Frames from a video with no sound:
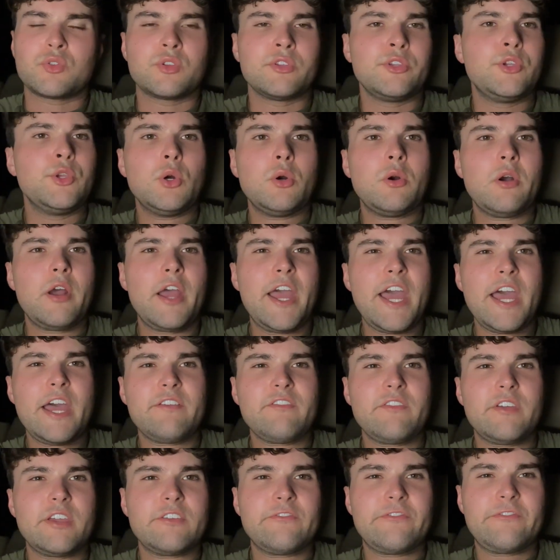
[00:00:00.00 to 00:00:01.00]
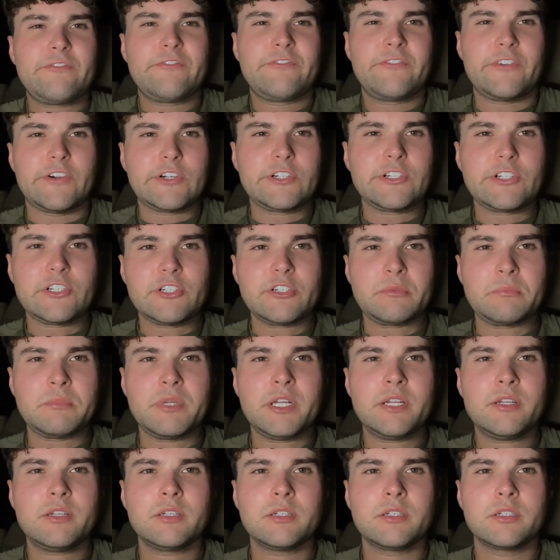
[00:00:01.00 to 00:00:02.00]
don't have a firm
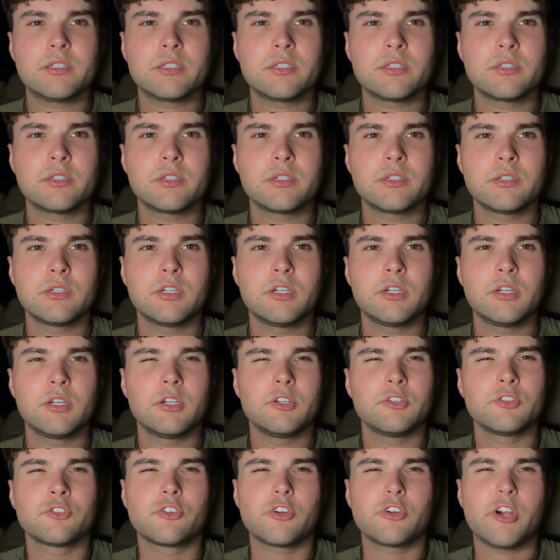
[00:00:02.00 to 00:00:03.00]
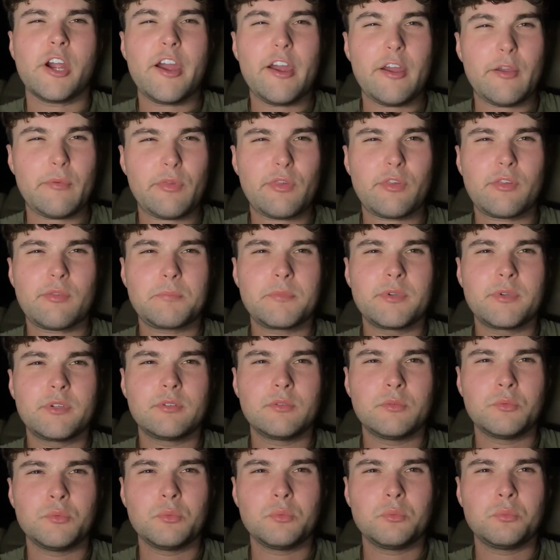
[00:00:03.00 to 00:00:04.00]
grasp
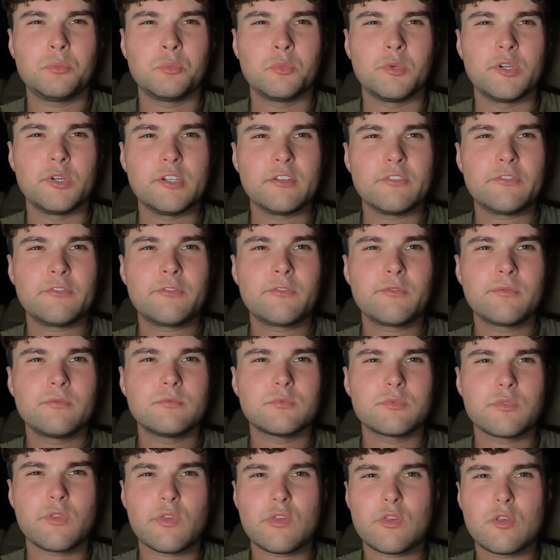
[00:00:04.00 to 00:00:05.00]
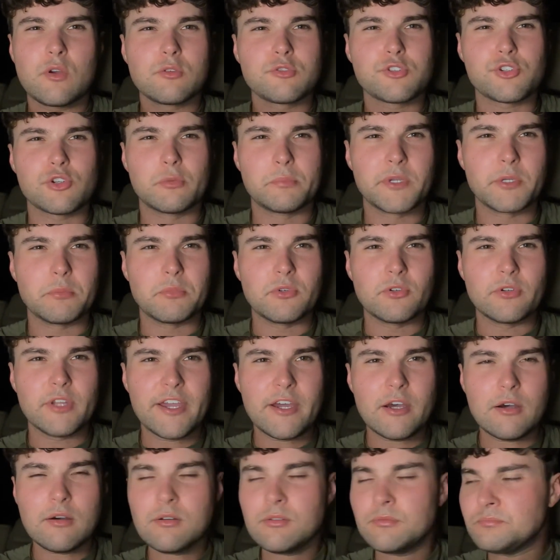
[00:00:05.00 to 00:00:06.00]
with social people
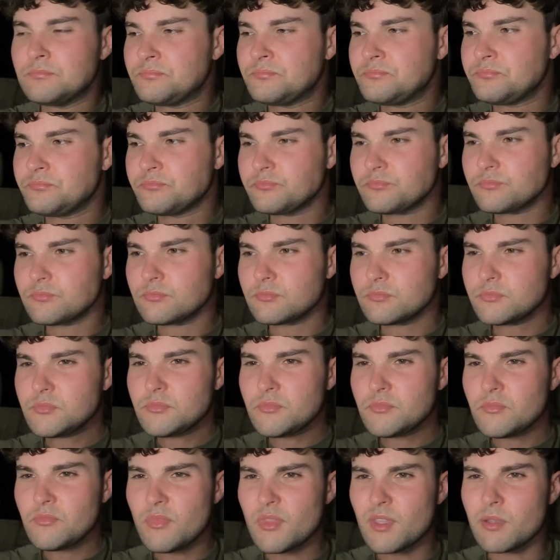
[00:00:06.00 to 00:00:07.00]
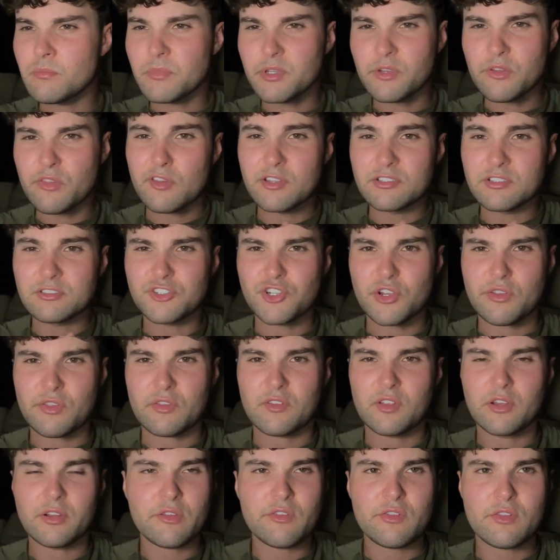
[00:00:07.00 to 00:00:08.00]
now because it just
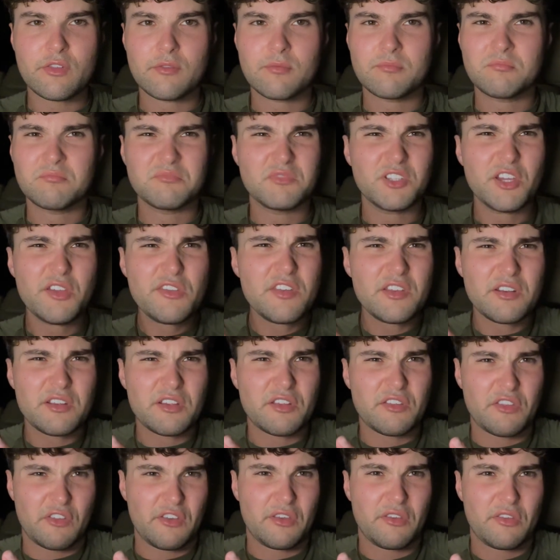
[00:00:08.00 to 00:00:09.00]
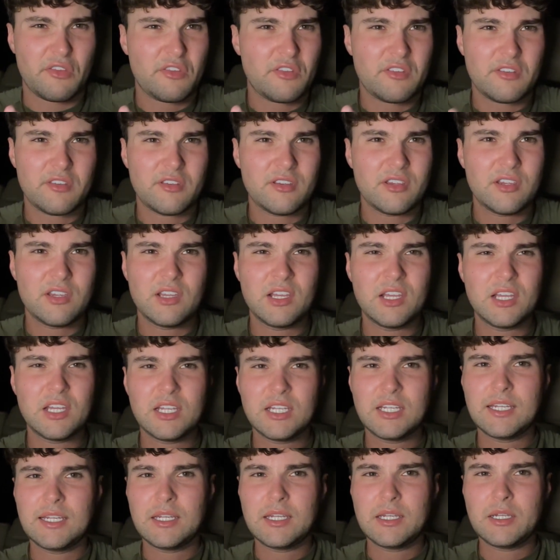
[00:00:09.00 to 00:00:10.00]
doesn't exist.
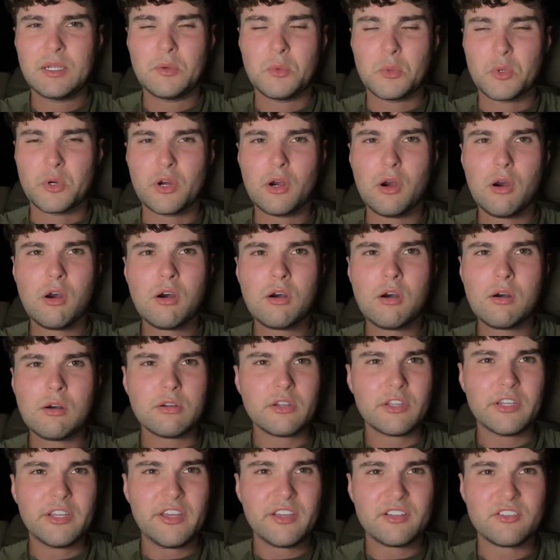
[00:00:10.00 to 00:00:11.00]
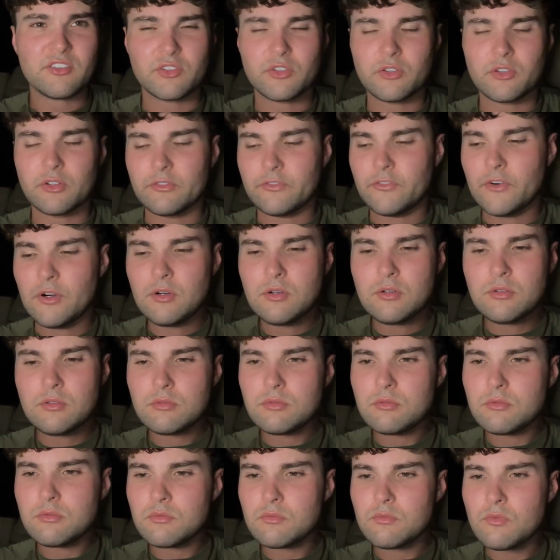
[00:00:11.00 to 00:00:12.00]
We're all connected to
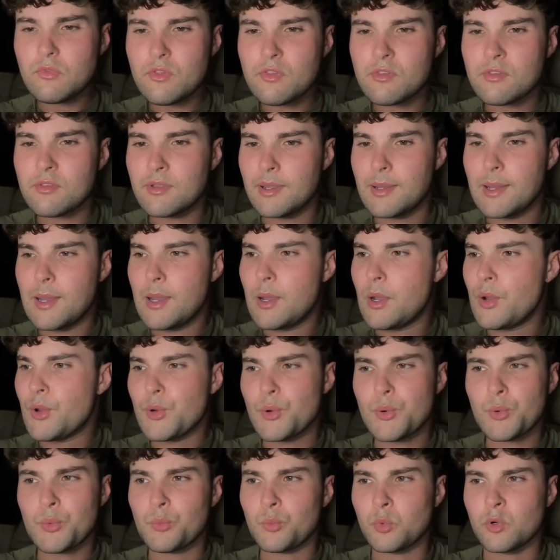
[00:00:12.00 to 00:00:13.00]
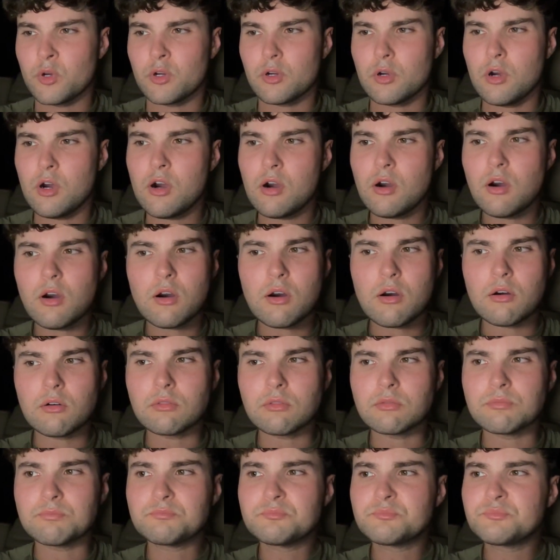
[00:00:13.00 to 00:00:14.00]
phones. We're
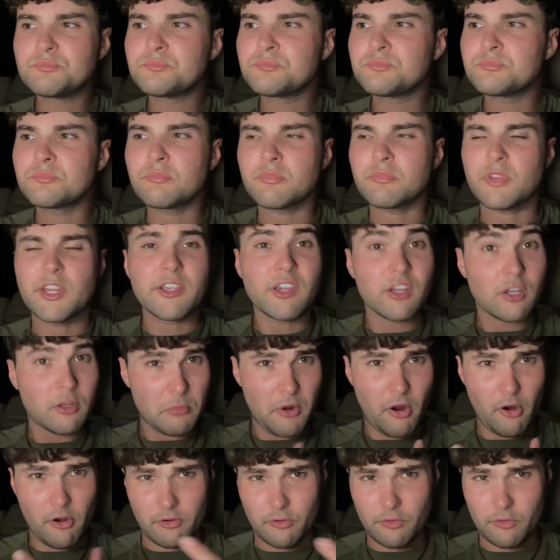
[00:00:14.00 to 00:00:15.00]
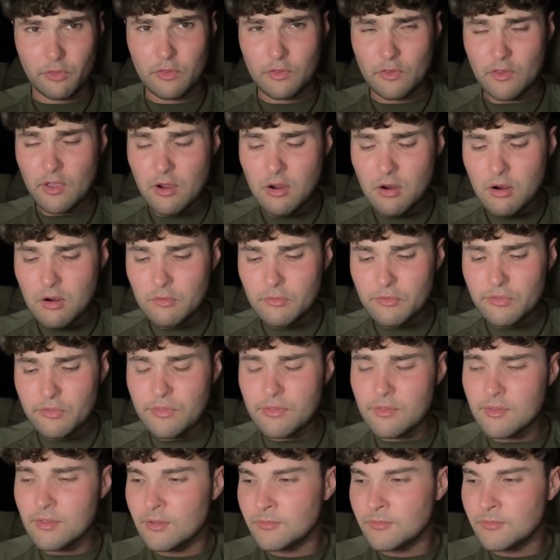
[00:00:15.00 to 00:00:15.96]
all thinking about ourselves.